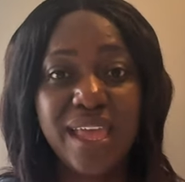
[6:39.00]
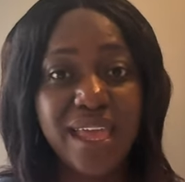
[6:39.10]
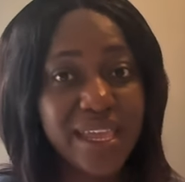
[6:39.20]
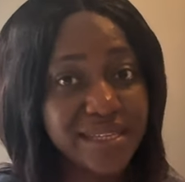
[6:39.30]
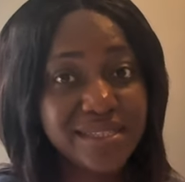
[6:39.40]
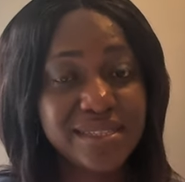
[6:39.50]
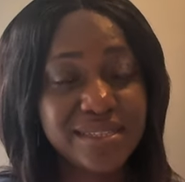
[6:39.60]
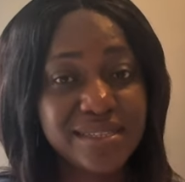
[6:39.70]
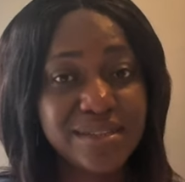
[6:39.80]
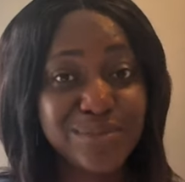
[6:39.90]

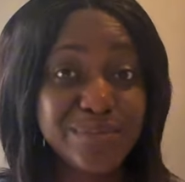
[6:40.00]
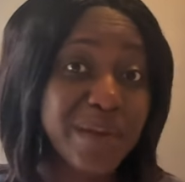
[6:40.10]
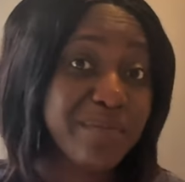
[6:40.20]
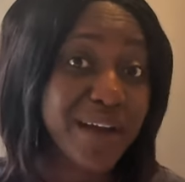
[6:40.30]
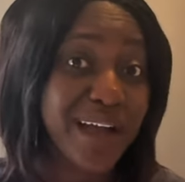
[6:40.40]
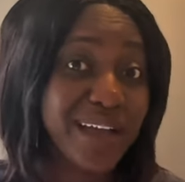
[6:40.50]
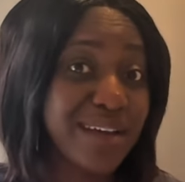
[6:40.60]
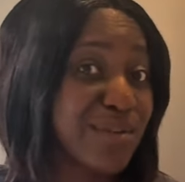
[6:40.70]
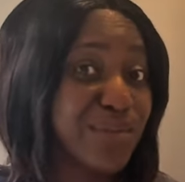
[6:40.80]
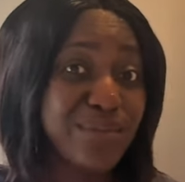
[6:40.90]
And remember,
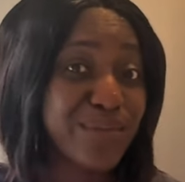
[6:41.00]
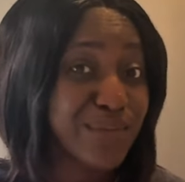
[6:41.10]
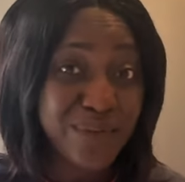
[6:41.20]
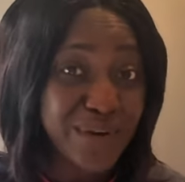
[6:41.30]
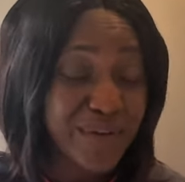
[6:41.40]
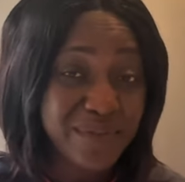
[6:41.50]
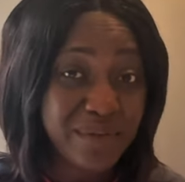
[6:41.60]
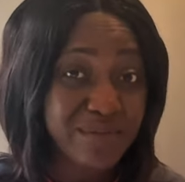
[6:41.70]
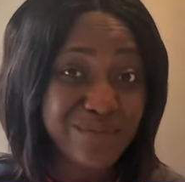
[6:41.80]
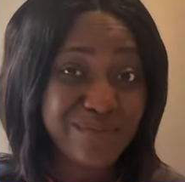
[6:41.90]
one of
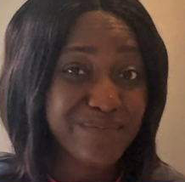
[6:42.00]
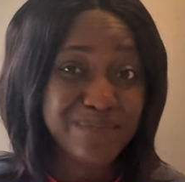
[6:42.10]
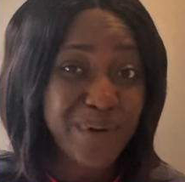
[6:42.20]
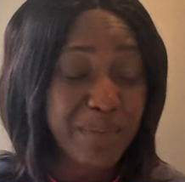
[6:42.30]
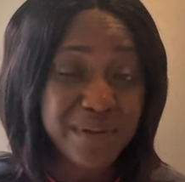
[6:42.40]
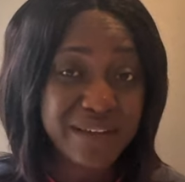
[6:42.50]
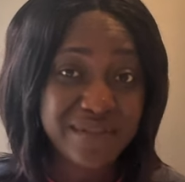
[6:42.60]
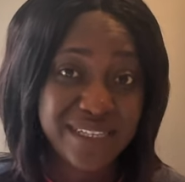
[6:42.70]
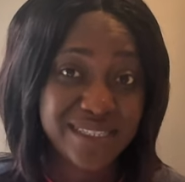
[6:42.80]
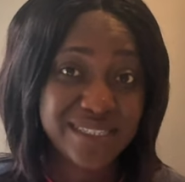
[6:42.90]
the popular
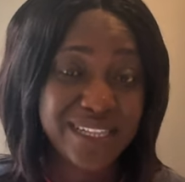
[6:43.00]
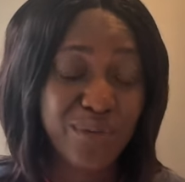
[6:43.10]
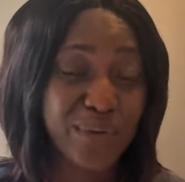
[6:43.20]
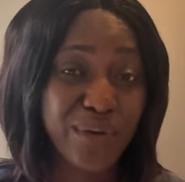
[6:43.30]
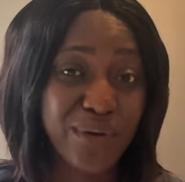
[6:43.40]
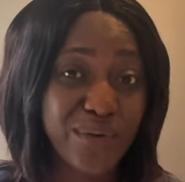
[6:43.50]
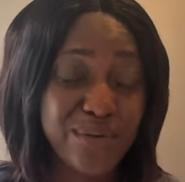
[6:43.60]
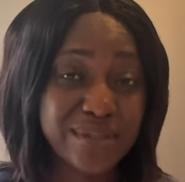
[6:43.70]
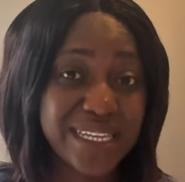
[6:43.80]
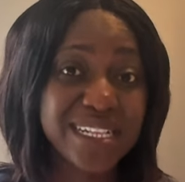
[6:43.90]
verses that we all
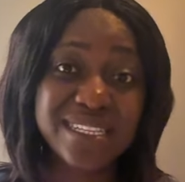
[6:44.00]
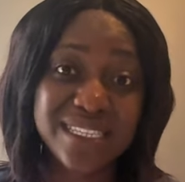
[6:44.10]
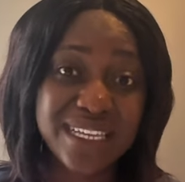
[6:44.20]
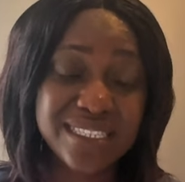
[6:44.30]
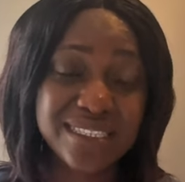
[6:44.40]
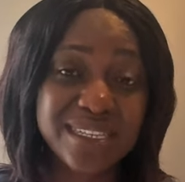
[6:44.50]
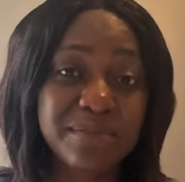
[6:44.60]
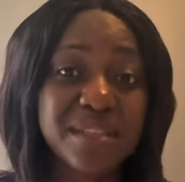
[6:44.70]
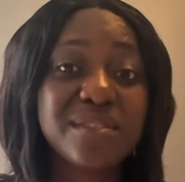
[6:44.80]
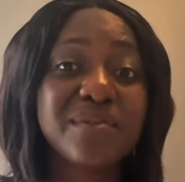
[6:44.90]
quote, Ecclesiastes
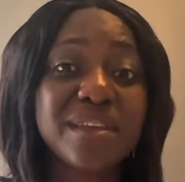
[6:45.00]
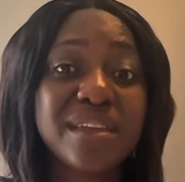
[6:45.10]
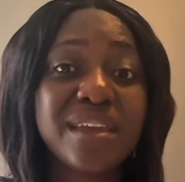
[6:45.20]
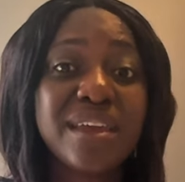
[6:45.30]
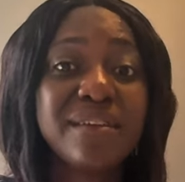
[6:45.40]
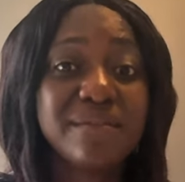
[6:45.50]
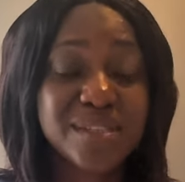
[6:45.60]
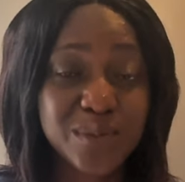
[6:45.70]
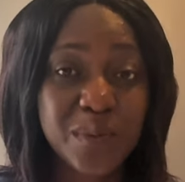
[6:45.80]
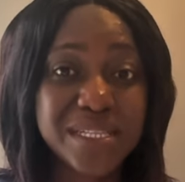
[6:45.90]
chapter 3
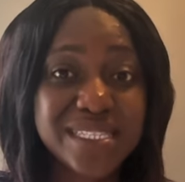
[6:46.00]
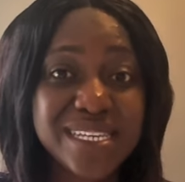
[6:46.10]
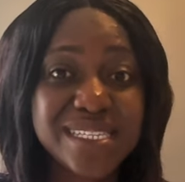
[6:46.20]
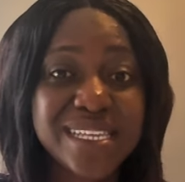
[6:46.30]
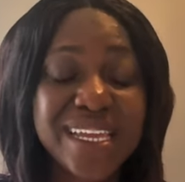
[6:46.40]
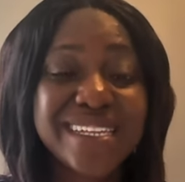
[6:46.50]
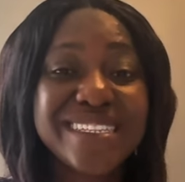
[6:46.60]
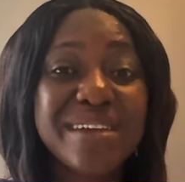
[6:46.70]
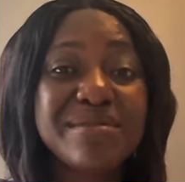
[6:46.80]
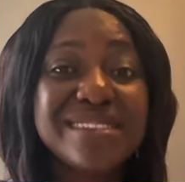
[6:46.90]
verse 1 says,
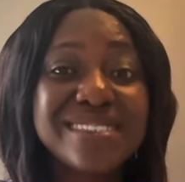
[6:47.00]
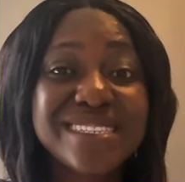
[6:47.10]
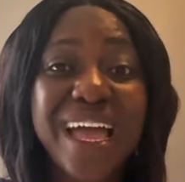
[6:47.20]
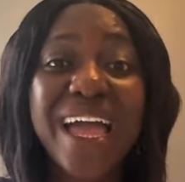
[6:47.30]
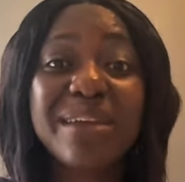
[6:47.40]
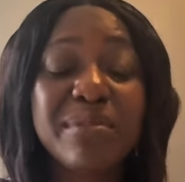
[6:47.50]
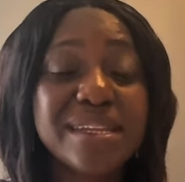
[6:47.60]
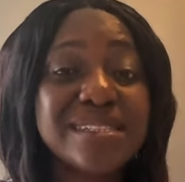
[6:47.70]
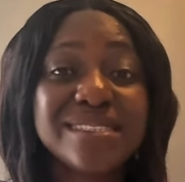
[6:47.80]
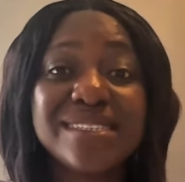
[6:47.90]
"There is time
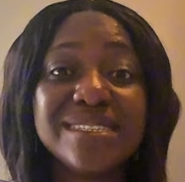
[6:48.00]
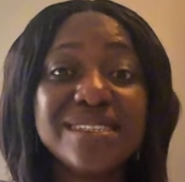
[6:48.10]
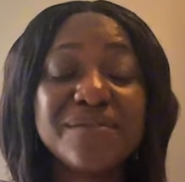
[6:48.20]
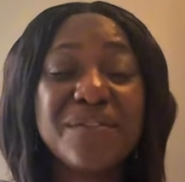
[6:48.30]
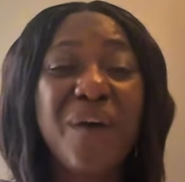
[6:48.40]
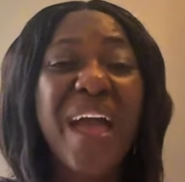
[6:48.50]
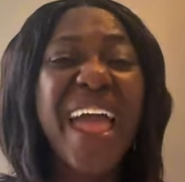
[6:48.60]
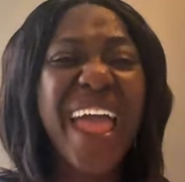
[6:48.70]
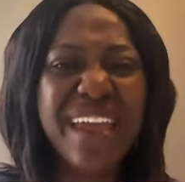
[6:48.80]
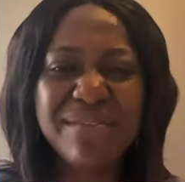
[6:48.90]
and season for
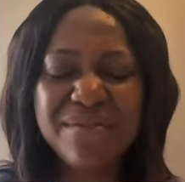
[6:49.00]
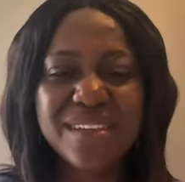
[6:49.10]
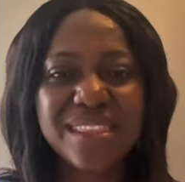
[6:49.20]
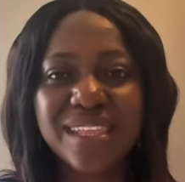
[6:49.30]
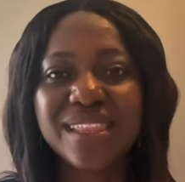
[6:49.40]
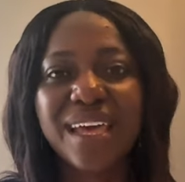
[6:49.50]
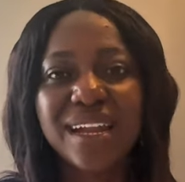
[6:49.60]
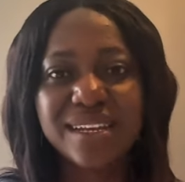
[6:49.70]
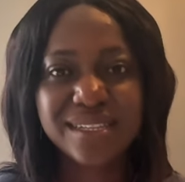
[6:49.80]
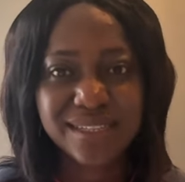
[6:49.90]
everything
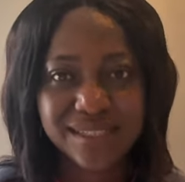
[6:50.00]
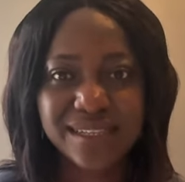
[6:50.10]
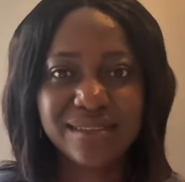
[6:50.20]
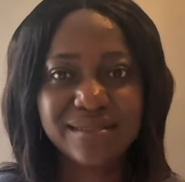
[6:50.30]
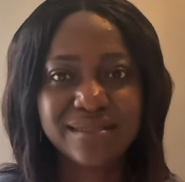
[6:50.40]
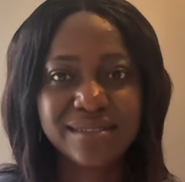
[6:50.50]
under the sun."